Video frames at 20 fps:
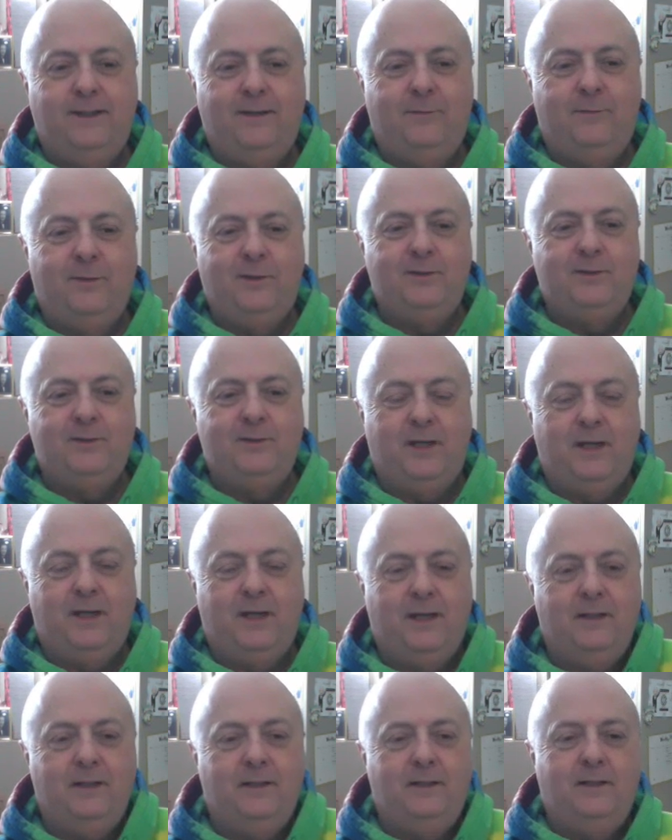if it's
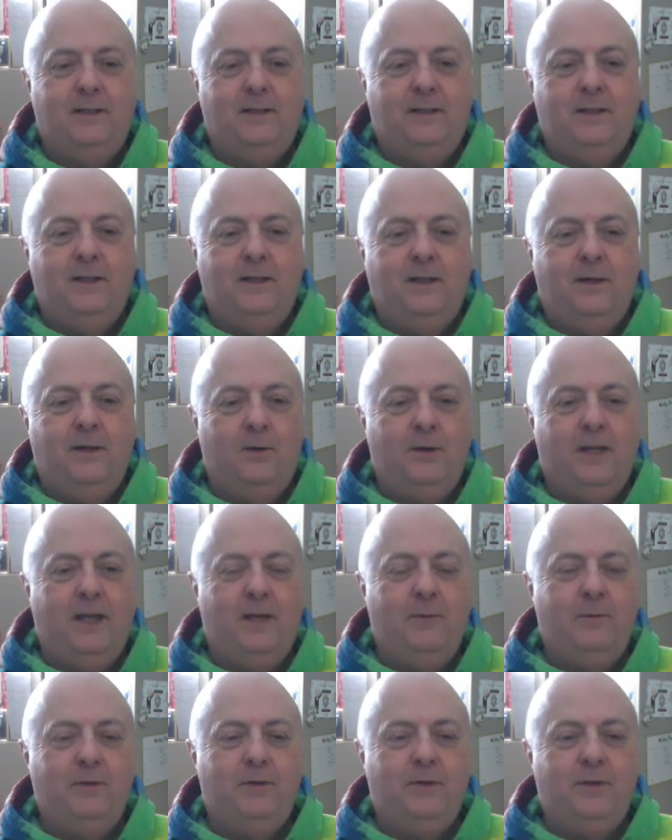okay
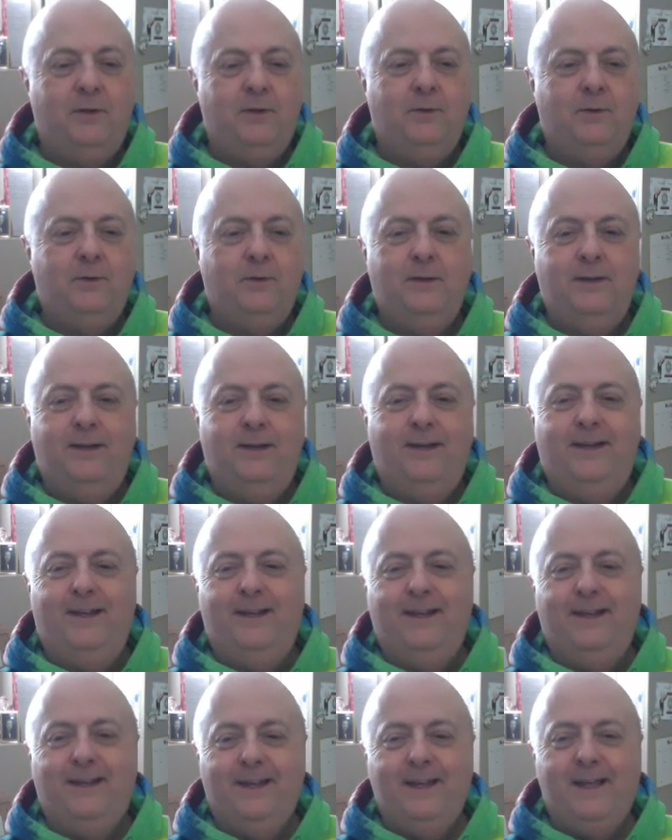with you.
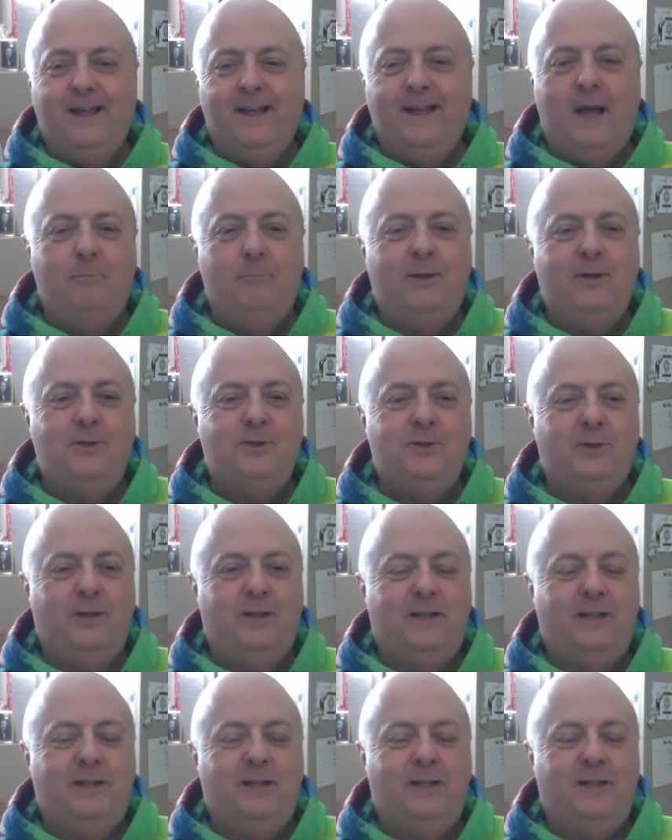I'm pretty sure that's